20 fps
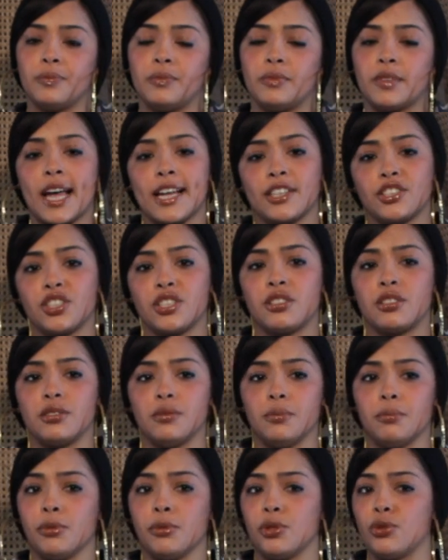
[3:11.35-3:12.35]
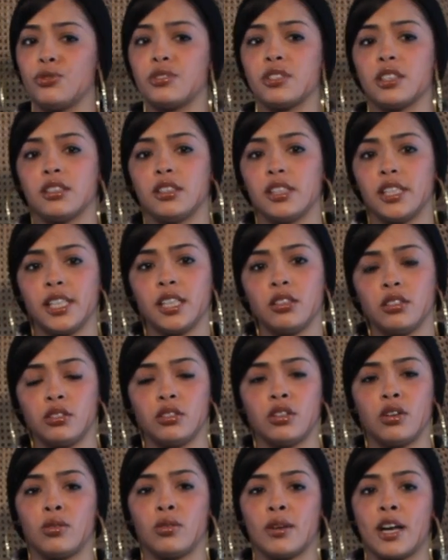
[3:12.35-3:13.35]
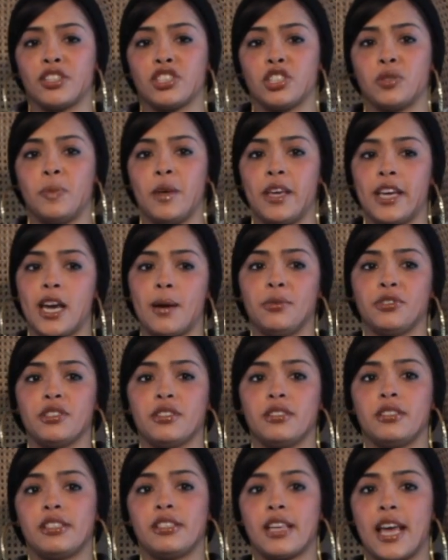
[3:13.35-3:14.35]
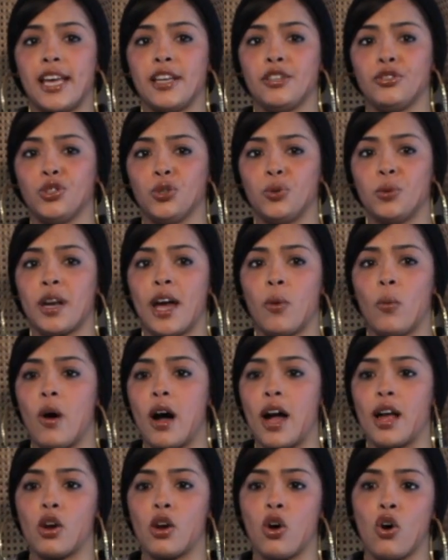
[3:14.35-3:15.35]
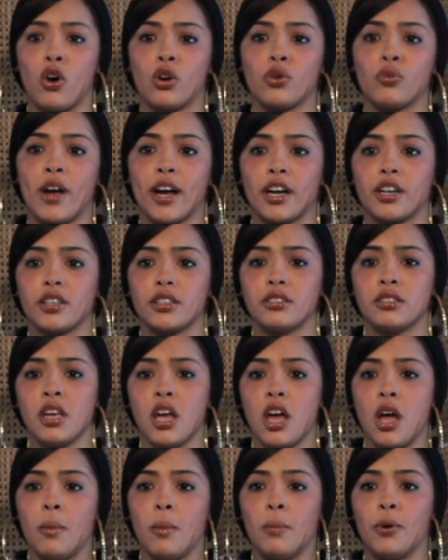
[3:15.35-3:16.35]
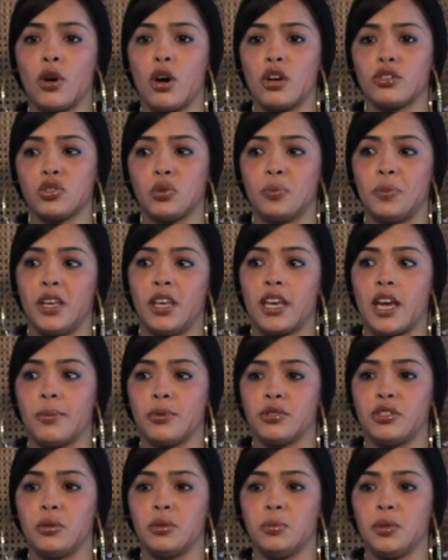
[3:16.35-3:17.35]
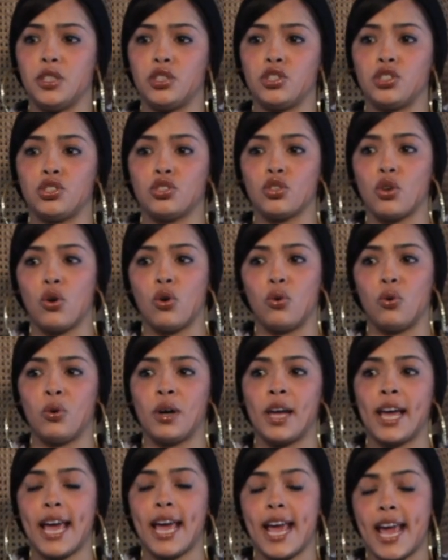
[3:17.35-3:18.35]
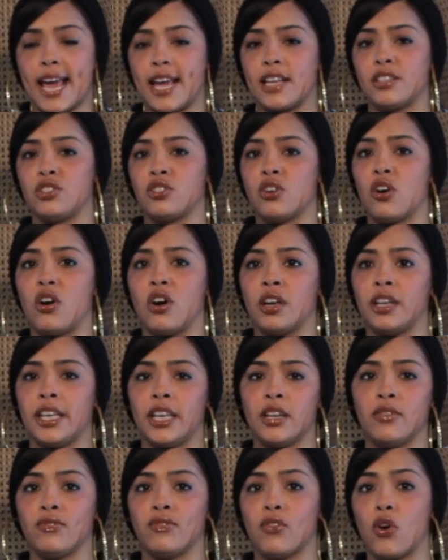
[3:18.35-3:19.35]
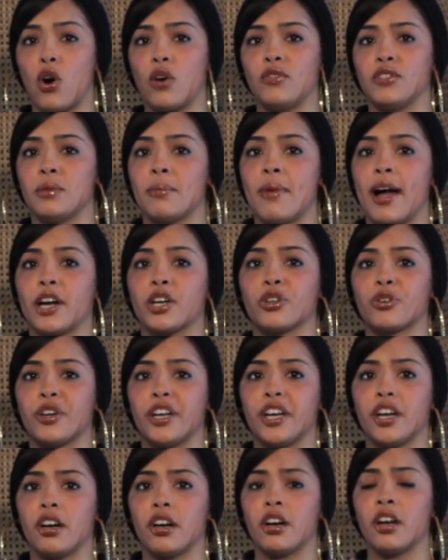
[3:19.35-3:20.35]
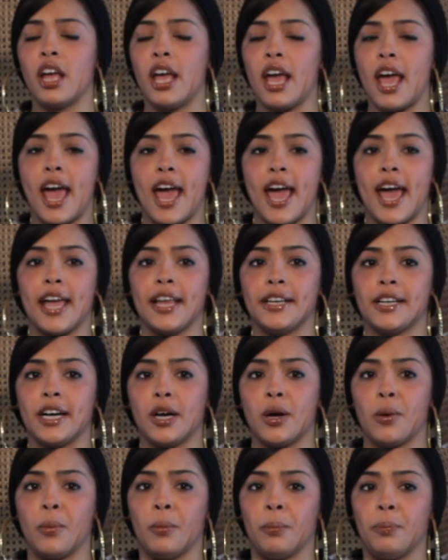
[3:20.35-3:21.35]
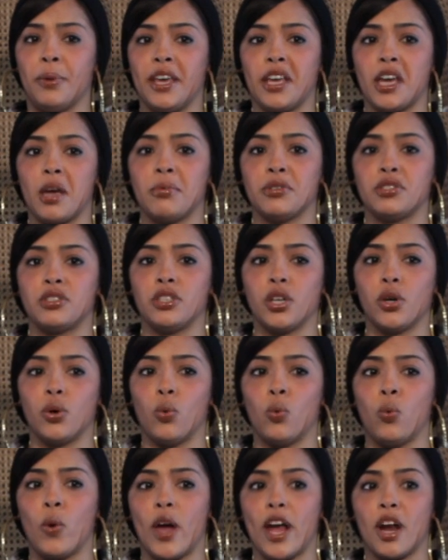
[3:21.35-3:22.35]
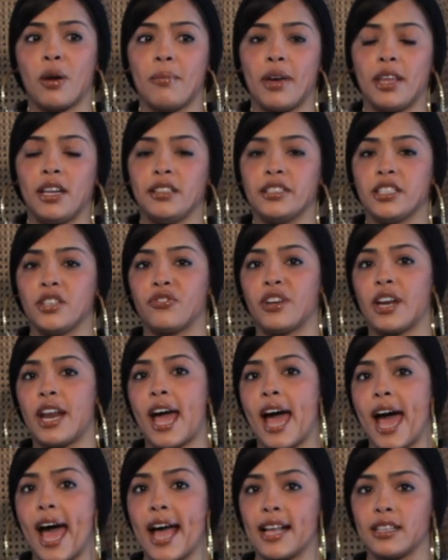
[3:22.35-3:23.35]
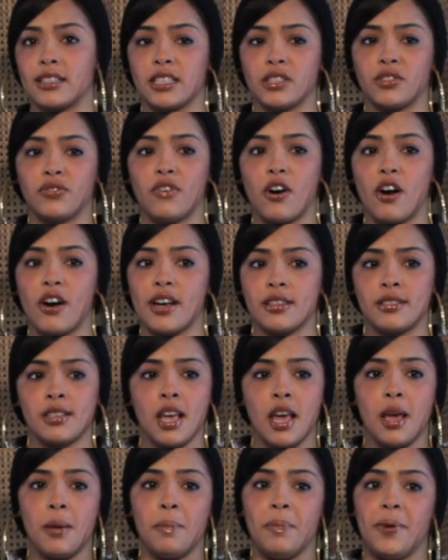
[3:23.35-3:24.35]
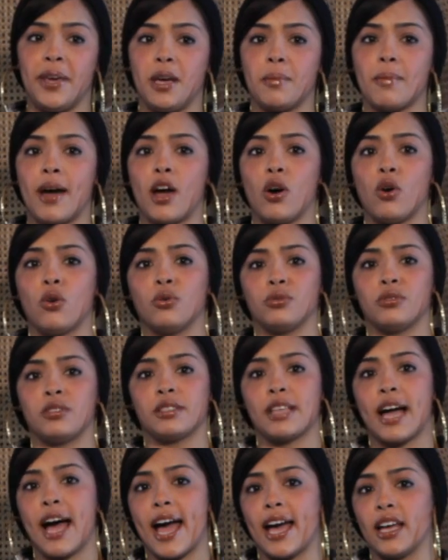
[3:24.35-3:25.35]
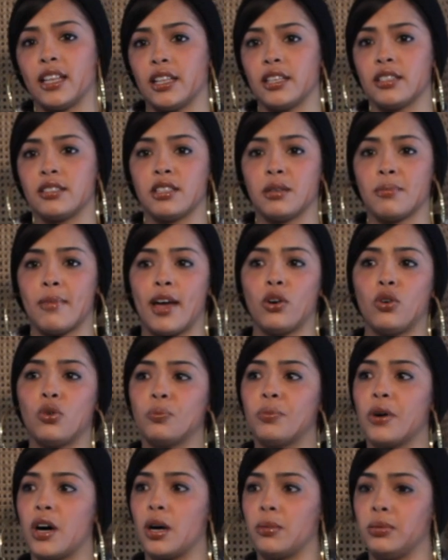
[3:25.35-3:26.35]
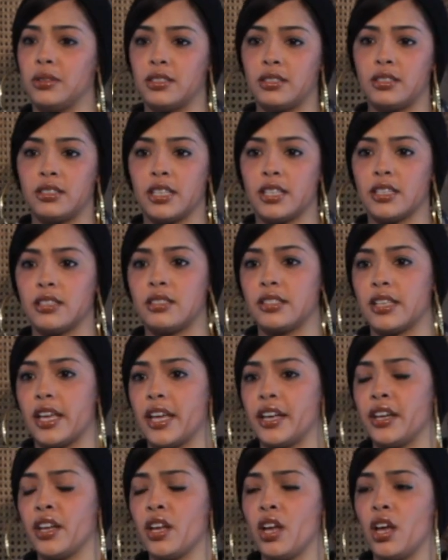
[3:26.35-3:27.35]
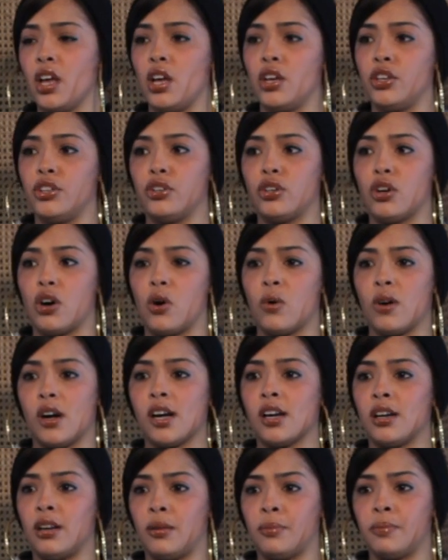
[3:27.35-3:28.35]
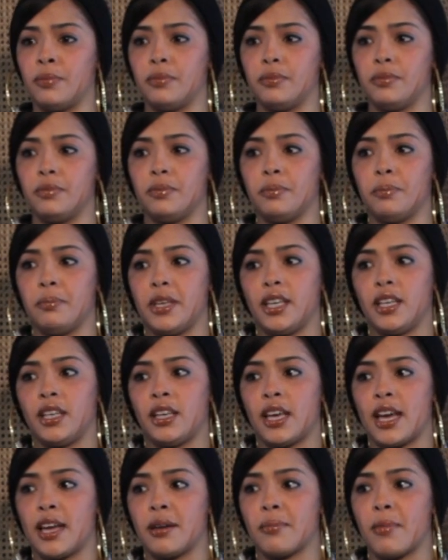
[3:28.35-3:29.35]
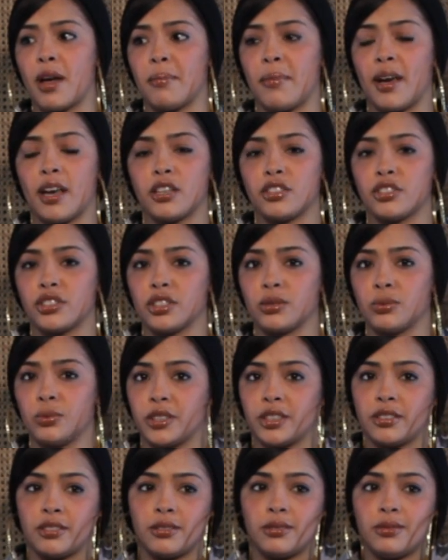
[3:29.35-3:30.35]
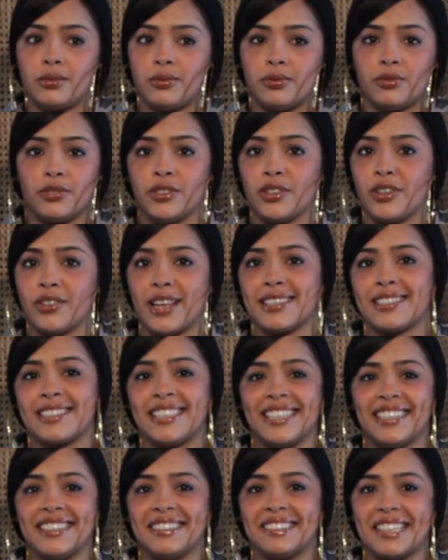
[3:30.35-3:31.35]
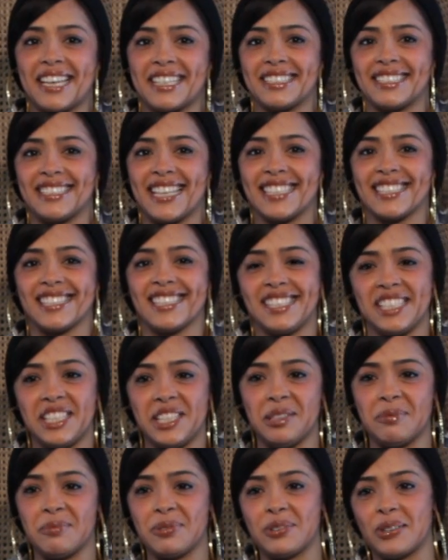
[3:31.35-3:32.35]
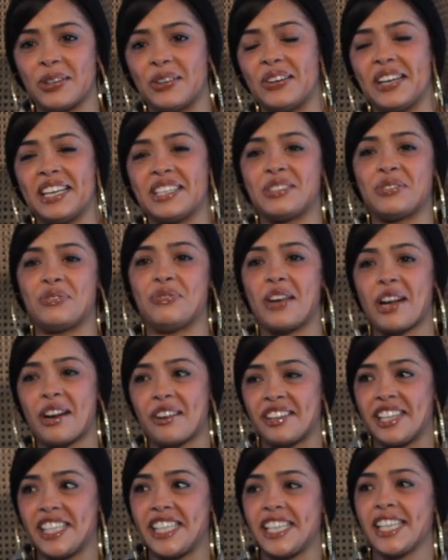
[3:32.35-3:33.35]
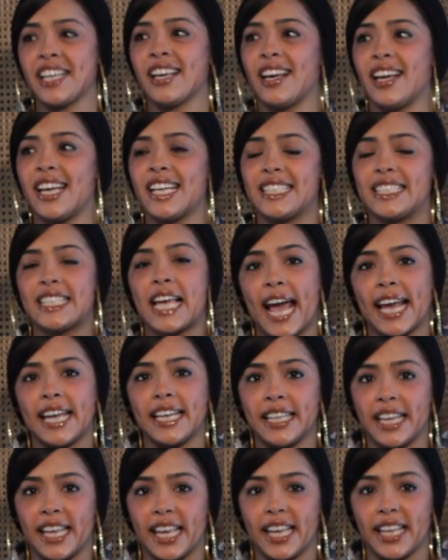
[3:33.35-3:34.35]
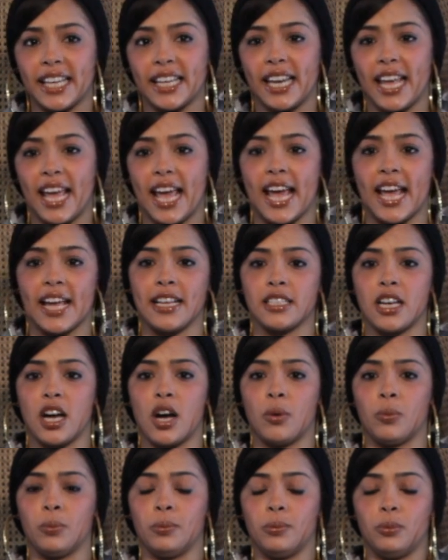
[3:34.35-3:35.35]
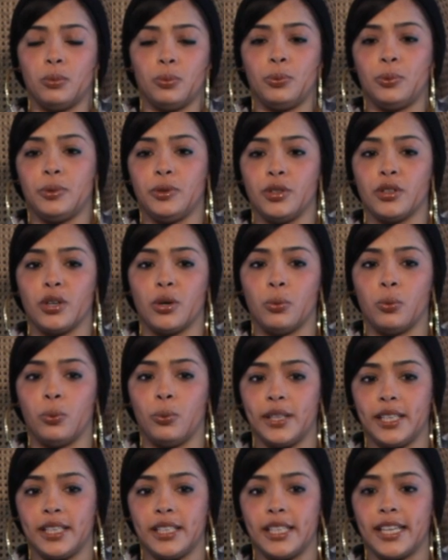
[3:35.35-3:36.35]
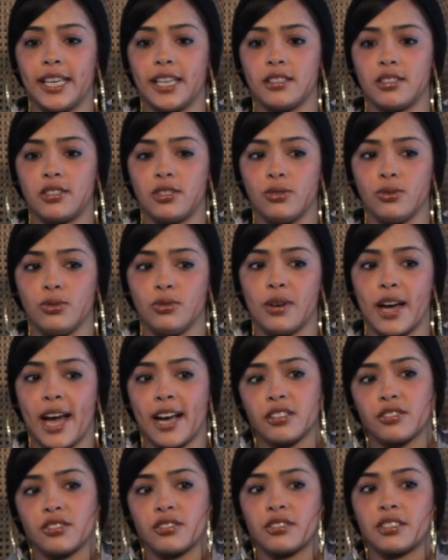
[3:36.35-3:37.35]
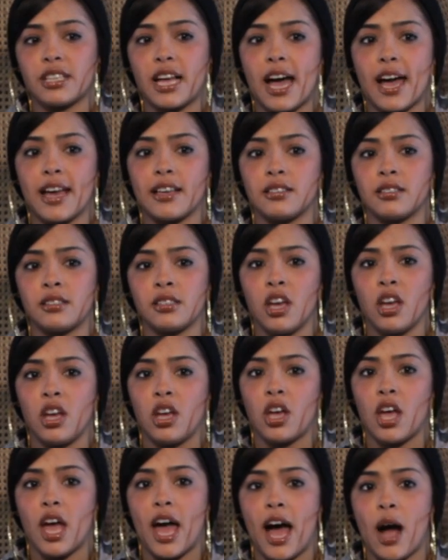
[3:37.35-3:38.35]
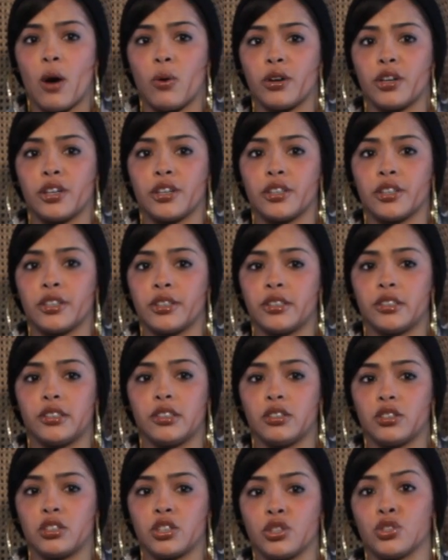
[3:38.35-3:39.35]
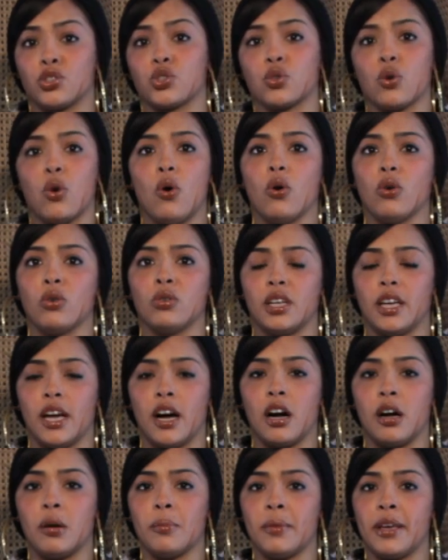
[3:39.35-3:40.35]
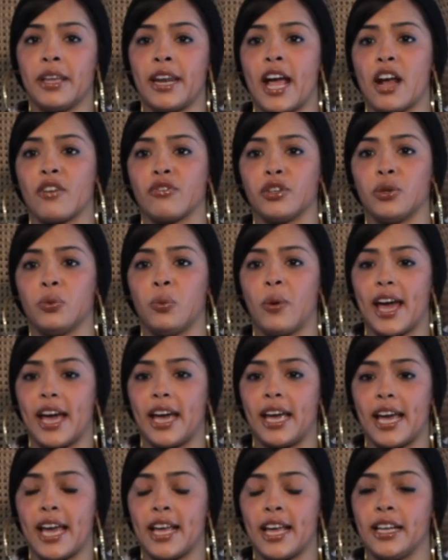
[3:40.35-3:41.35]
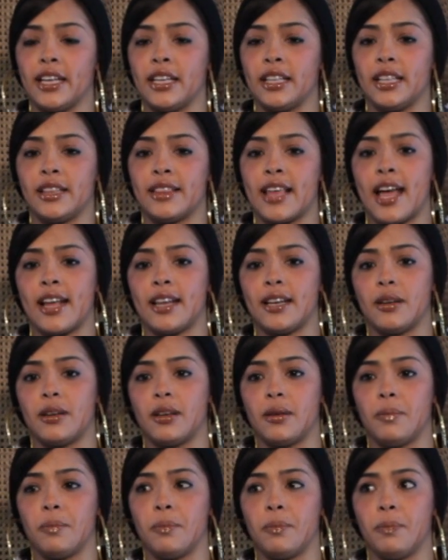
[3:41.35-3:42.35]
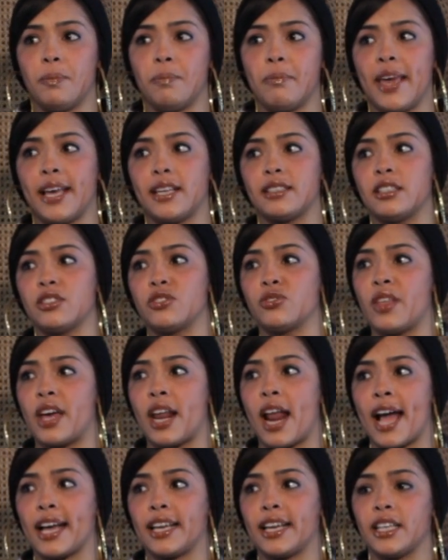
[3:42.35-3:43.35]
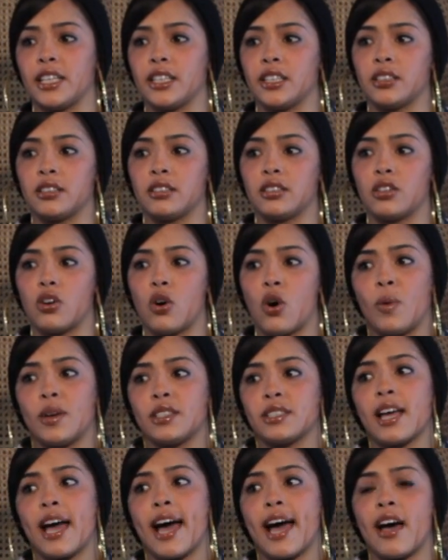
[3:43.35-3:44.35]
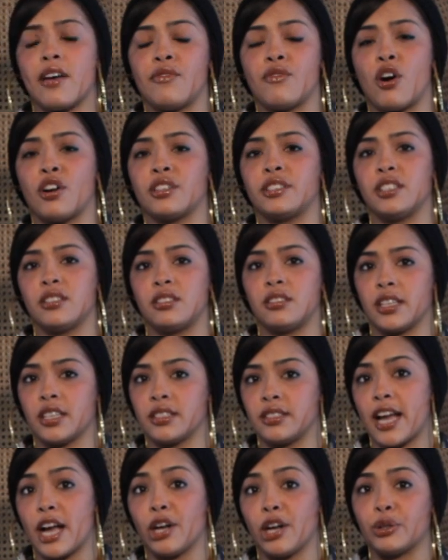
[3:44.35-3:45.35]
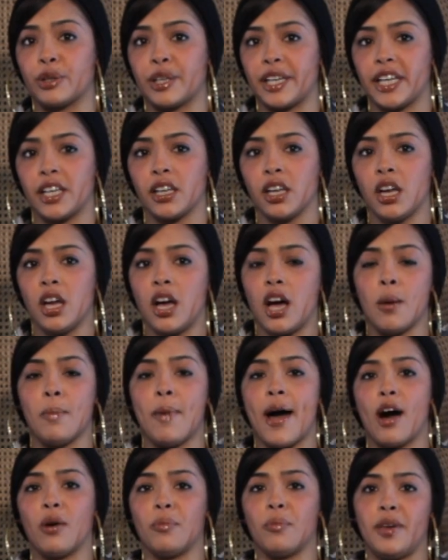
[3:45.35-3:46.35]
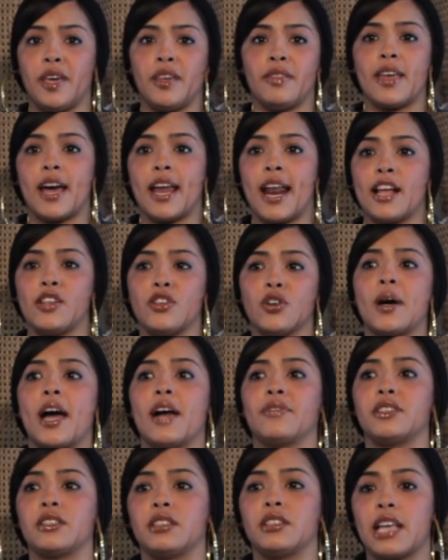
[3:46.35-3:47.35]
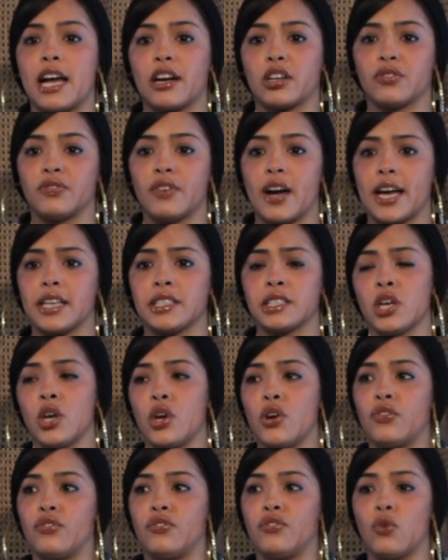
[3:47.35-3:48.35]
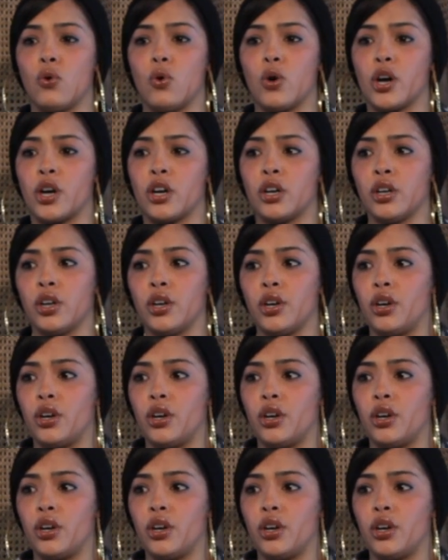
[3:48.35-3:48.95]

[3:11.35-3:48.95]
Not just musically, not just being able to say and do what I want on records, but also being able to be so hands-on involved in my career, and being able to wear many different hats as far as being my own stylist and my own publicist, and me and my manager, we're that's it, that's the team. So it's very tight-knit, and we get to exercise our control in every way, and that makes it so that I can always have artistic integrity about me, that I don't have to sacrifice for